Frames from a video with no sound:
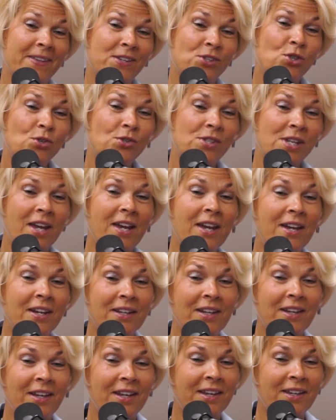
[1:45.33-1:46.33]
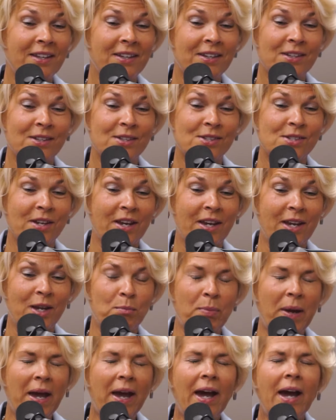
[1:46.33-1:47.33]
Suzanne is a
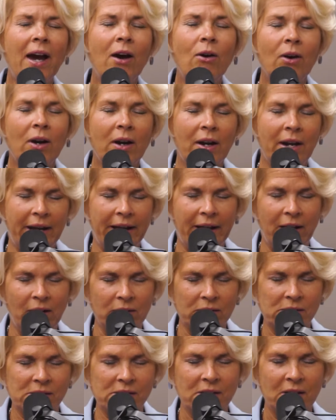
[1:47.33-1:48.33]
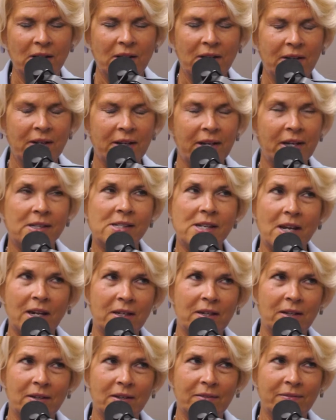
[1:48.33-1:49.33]
powerhouse
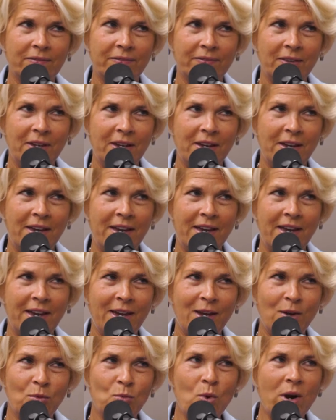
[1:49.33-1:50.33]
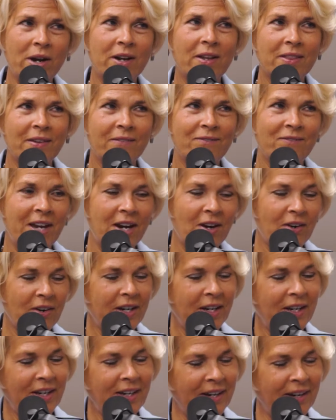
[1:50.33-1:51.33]
executive. And one of the
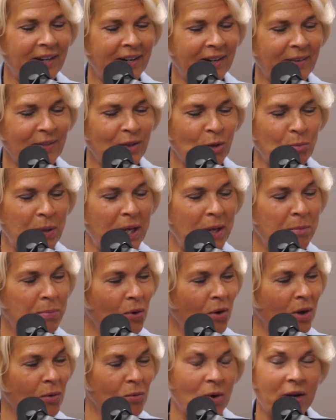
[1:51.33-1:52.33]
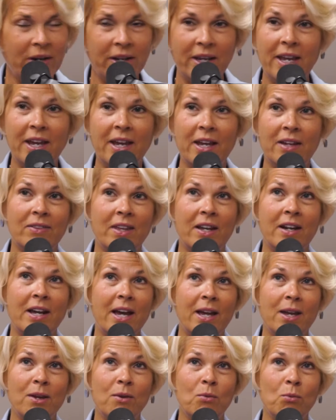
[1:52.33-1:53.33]
the people on one hand that
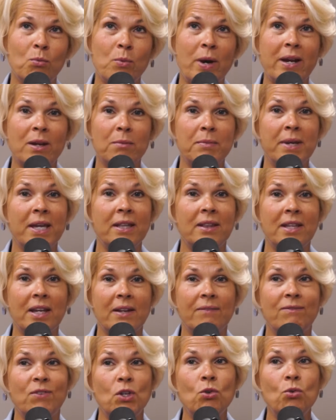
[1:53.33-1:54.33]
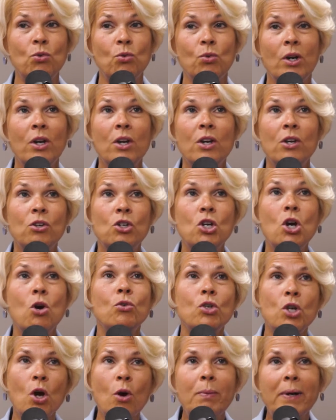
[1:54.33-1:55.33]
I recommend that if you know
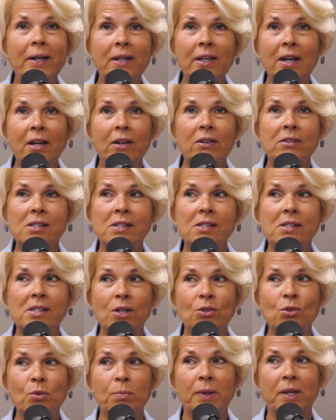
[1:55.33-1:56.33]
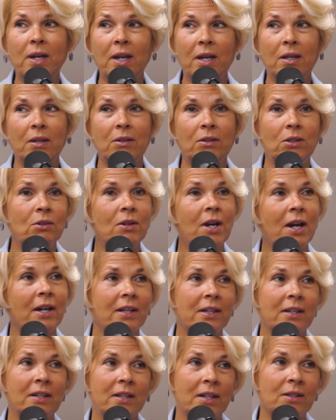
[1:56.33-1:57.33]
nobody else in Central PA, you got to
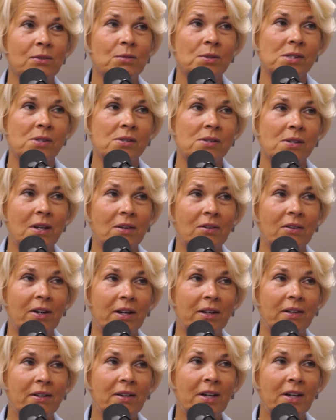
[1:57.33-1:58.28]
connect with Suzanne Graney.